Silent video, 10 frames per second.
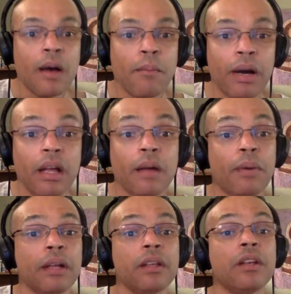But
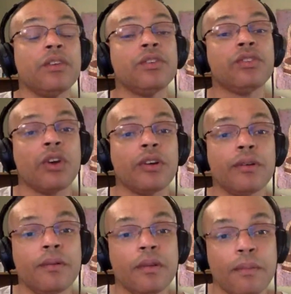
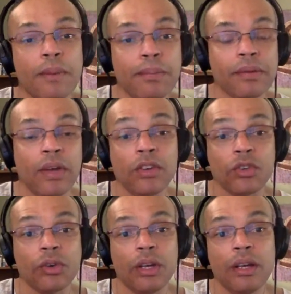certain people of
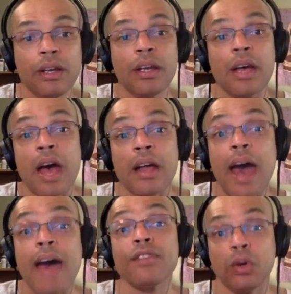history
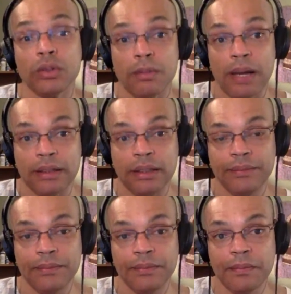have known about it,
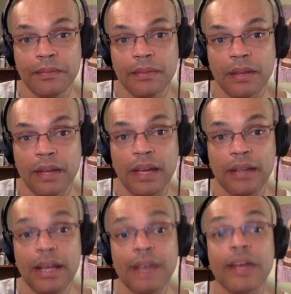and
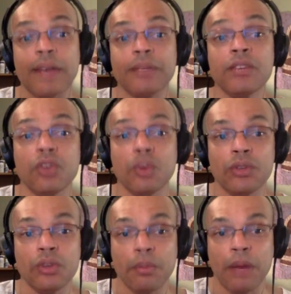they have tapped into
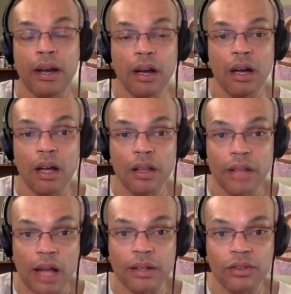it to bring
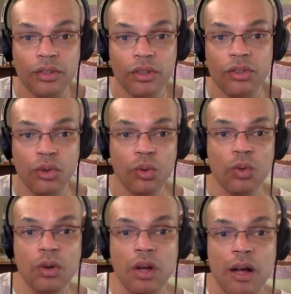knowledge
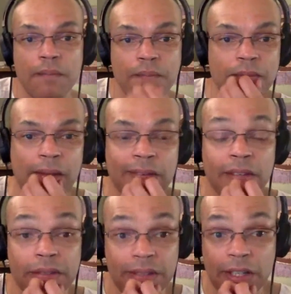to
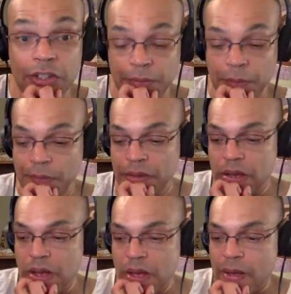civilization.
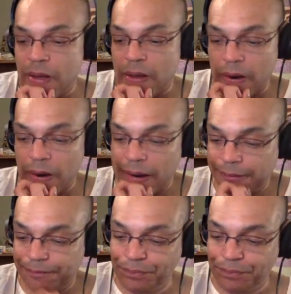All right.